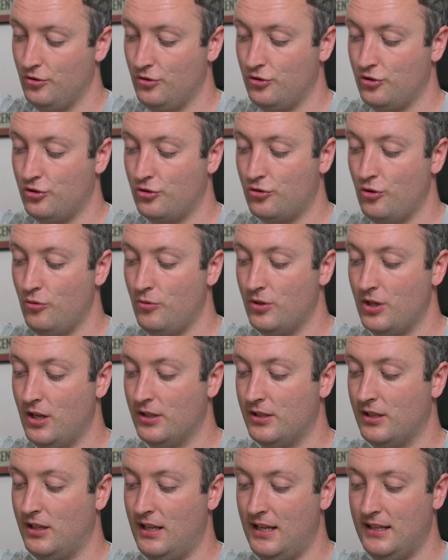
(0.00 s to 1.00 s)
screw it
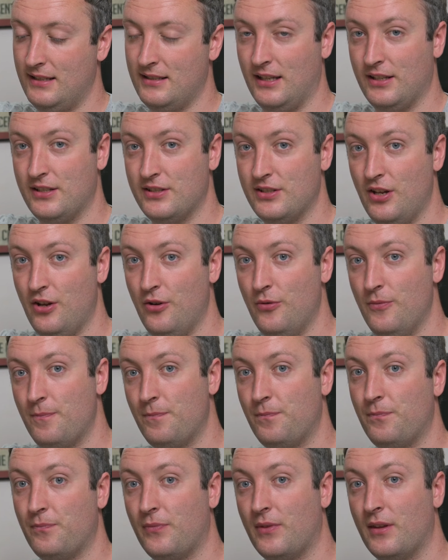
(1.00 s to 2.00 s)
onto the lens like so.
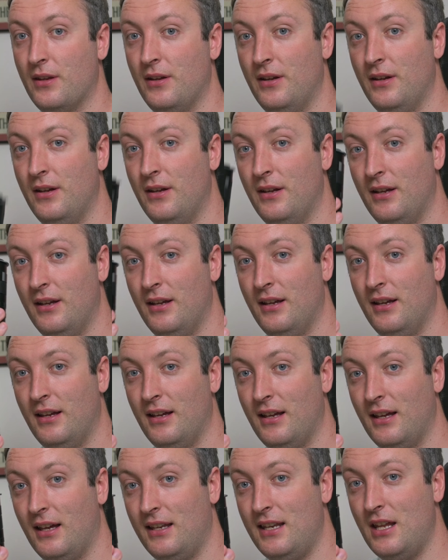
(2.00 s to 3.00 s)

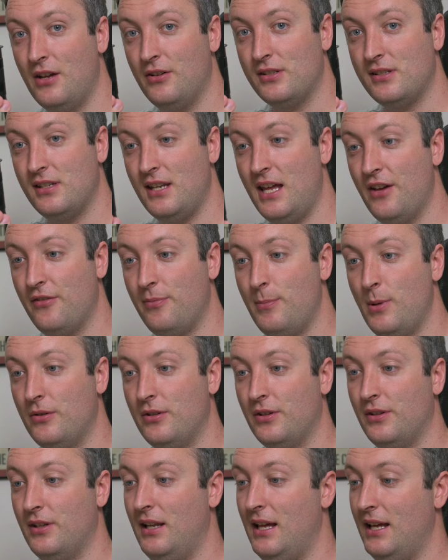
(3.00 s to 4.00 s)
And now there's an
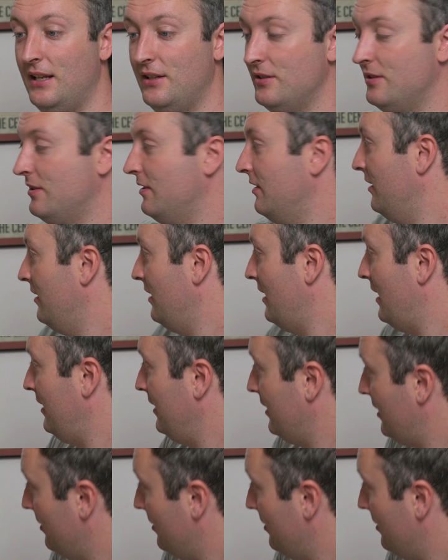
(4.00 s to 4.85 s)
F-mount on the lens and it